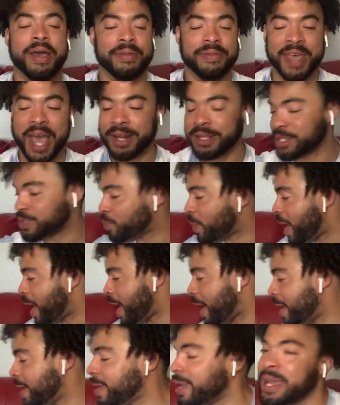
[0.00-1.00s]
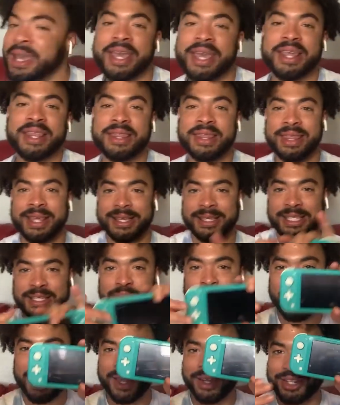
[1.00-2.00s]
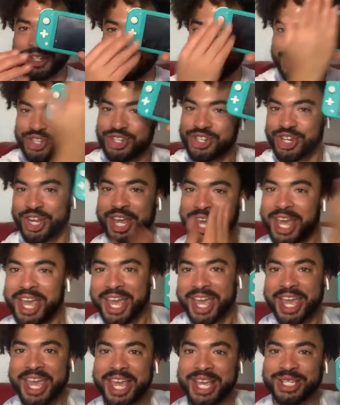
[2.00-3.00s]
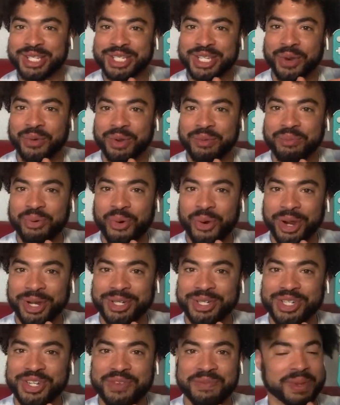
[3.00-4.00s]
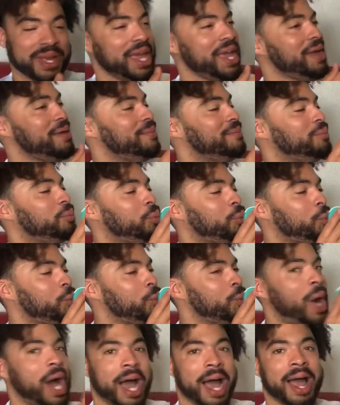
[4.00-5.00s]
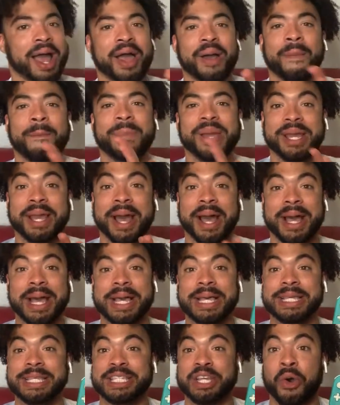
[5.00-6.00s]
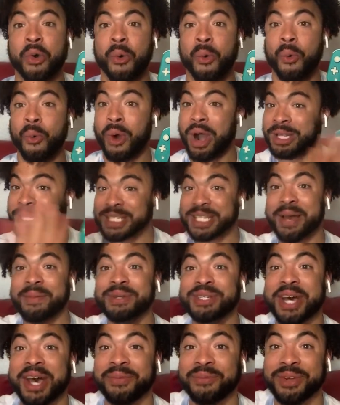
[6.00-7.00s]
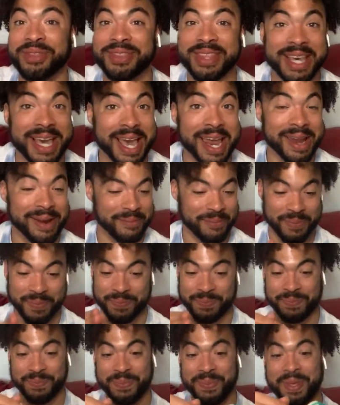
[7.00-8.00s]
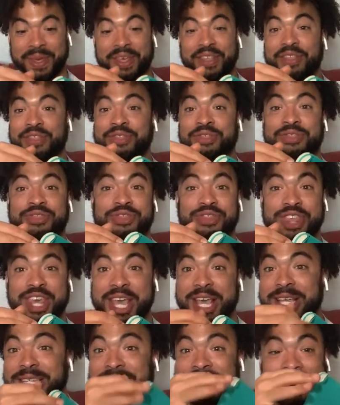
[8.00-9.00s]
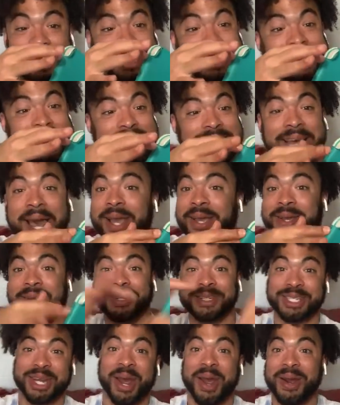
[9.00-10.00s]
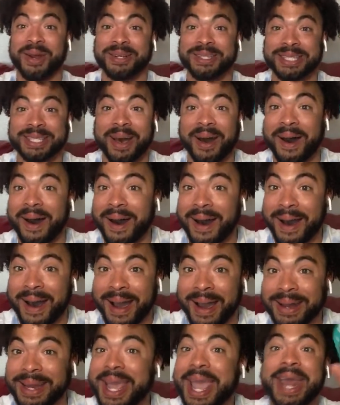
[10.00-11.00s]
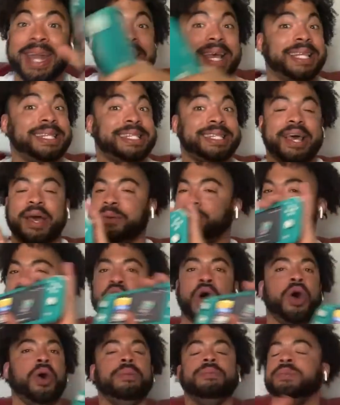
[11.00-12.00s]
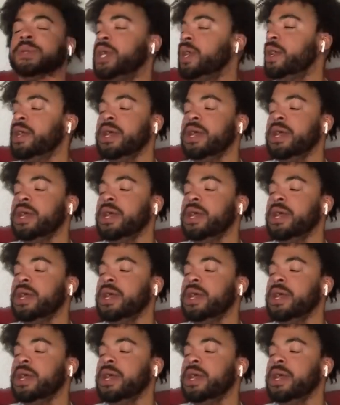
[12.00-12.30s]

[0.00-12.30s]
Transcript: That is why this bitch is so important to me. Mwah. Because once I'm done with it, this sucker turns on and it's dope.